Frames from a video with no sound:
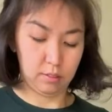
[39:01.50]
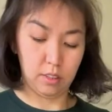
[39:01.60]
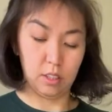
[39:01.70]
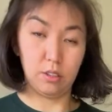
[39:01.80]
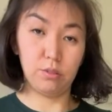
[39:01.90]

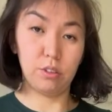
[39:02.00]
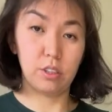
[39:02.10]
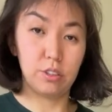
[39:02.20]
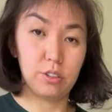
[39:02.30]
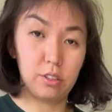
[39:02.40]
And it will
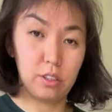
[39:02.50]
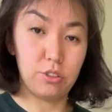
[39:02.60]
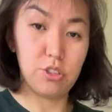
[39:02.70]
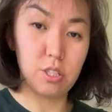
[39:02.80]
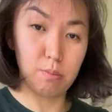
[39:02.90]
get
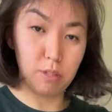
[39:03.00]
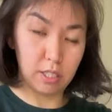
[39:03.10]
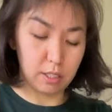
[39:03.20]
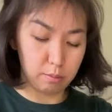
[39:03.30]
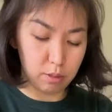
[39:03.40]
just bigger
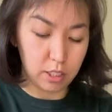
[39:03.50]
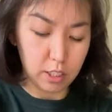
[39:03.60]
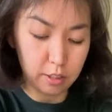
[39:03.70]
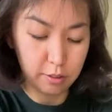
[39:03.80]
and bigger.